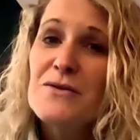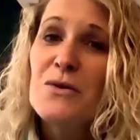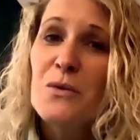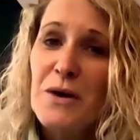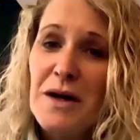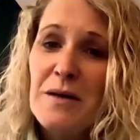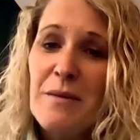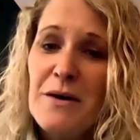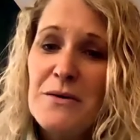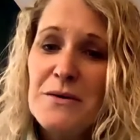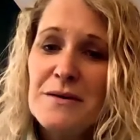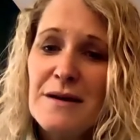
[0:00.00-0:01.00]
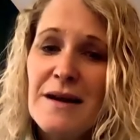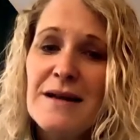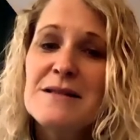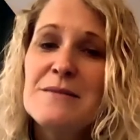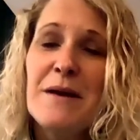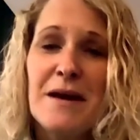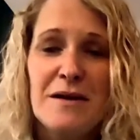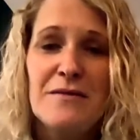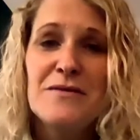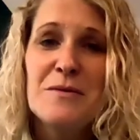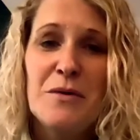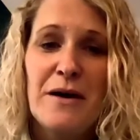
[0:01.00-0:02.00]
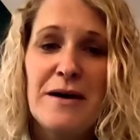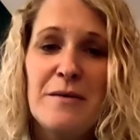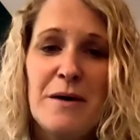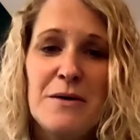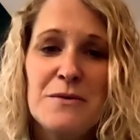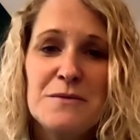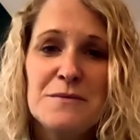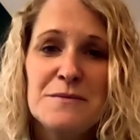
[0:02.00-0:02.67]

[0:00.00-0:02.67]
to worry about, it's big enough to pray about.